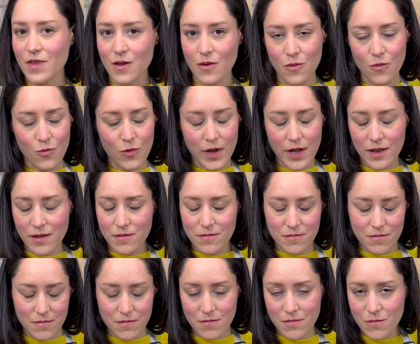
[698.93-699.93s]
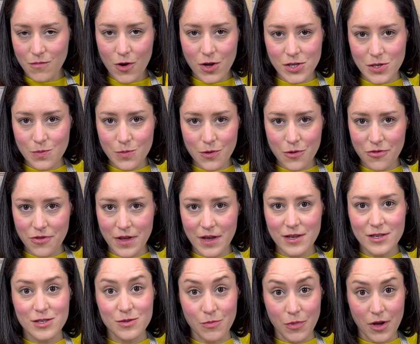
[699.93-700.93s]
with multiple
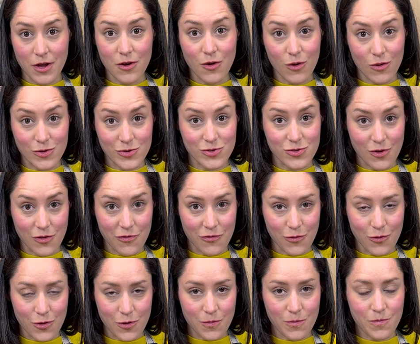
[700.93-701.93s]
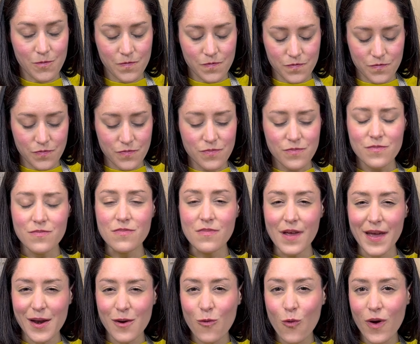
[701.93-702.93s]
things, but also food.
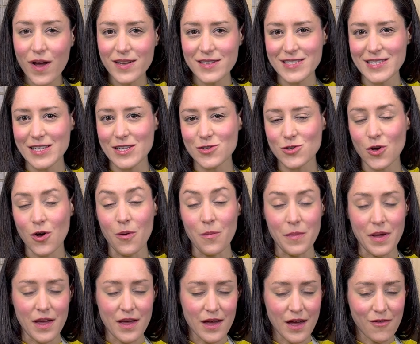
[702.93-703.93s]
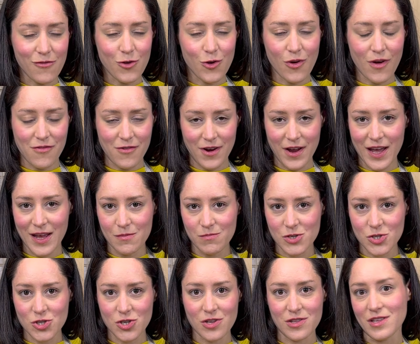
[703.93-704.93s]
And once he told me, have you ever had
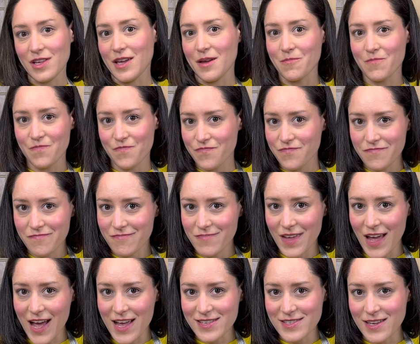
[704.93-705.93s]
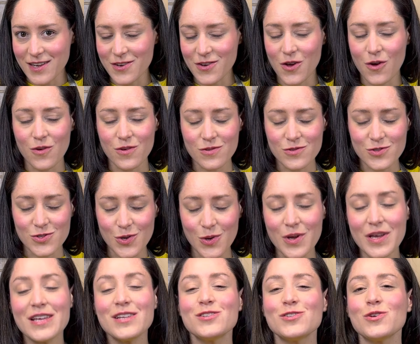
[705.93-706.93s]
mishote? I said no. So
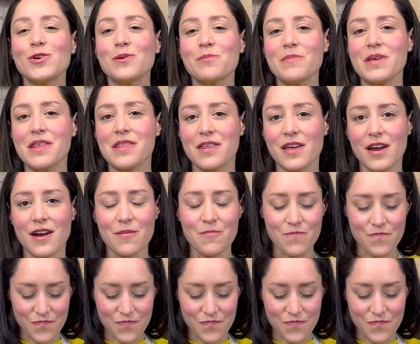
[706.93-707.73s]
he took me there,